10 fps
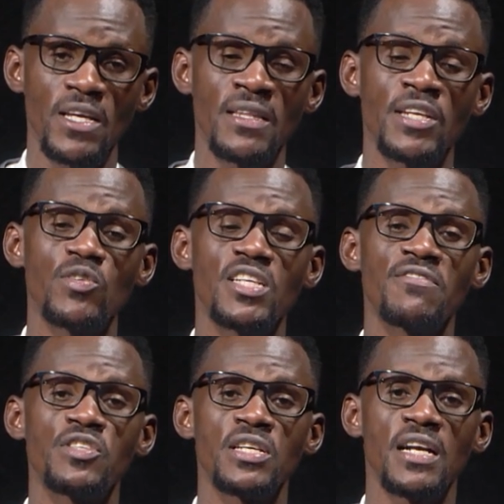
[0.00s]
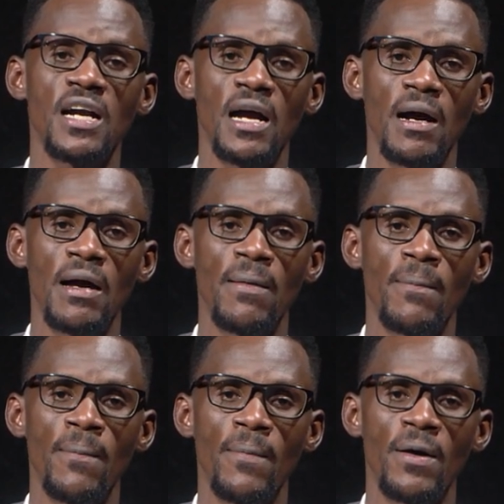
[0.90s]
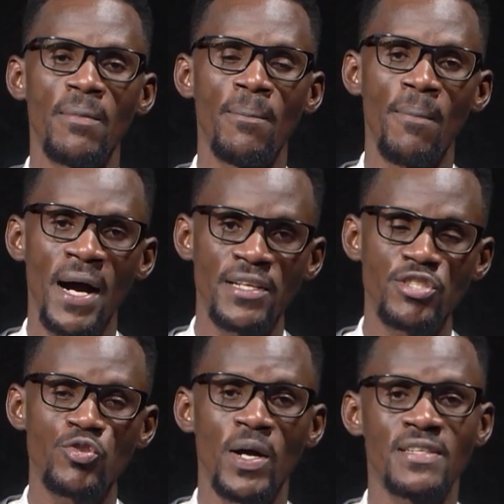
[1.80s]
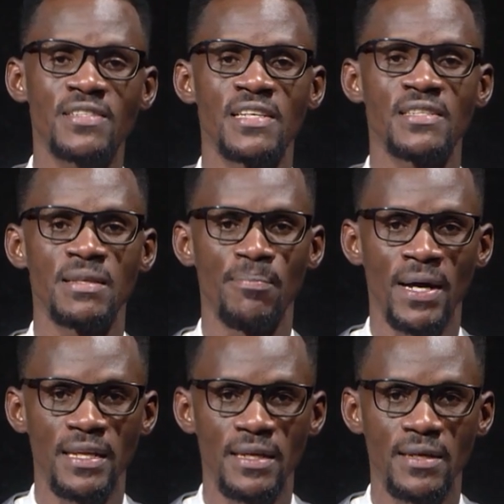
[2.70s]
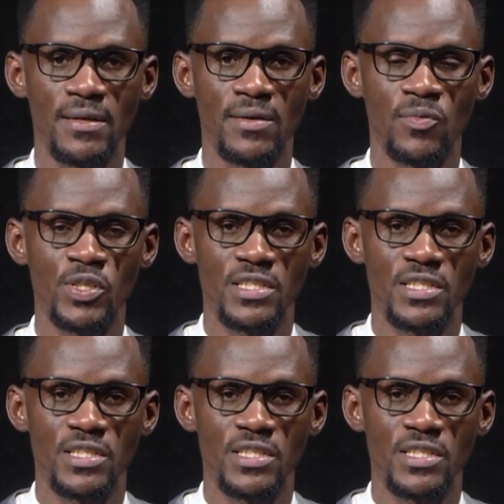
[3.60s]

they don't have to incur much to access the money which